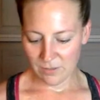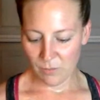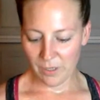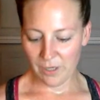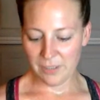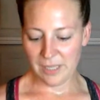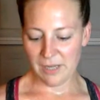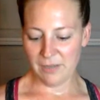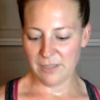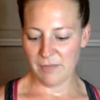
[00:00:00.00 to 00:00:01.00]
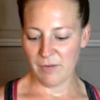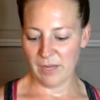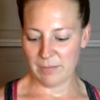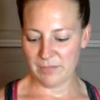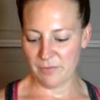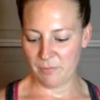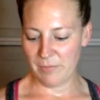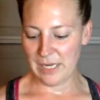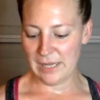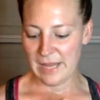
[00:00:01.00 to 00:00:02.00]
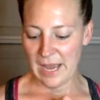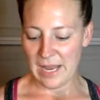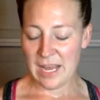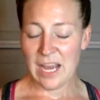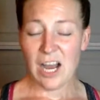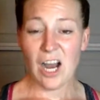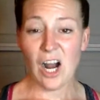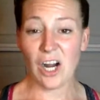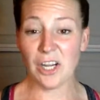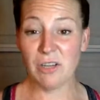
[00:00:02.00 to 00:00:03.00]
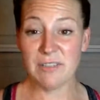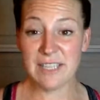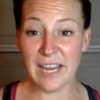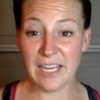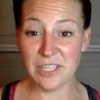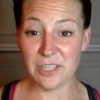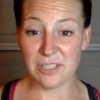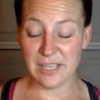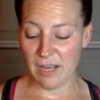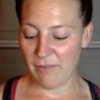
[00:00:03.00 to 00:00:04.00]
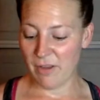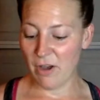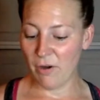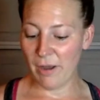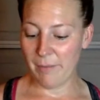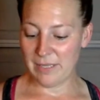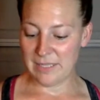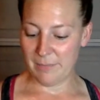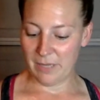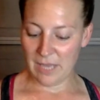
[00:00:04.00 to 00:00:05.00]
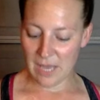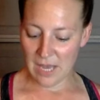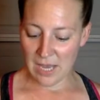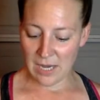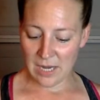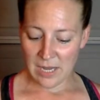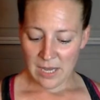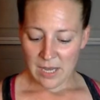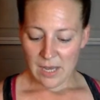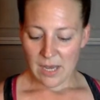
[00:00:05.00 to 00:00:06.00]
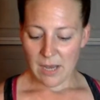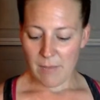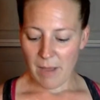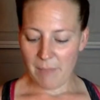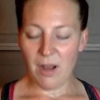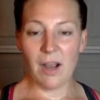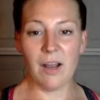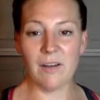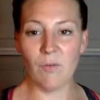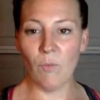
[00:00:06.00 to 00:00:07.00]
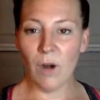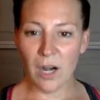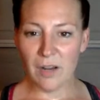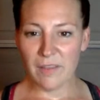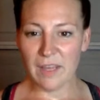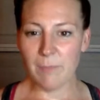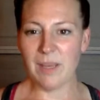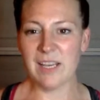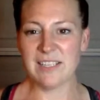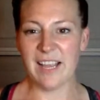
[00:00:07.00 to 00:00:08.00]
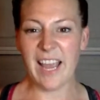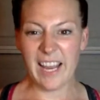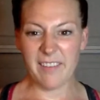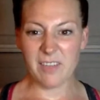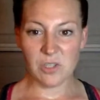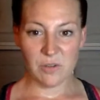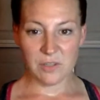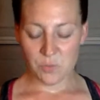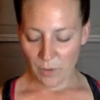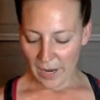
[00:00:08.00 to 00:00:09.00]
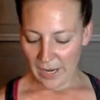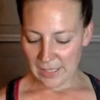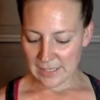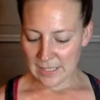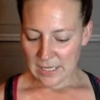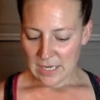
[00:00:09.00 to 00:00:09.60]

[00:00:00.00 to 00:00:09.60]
So what are you telling yourself when it comes to food? Meaning that, are you saying to yourself, oh, I messed up again. I'm not worthy because I can't even do this right.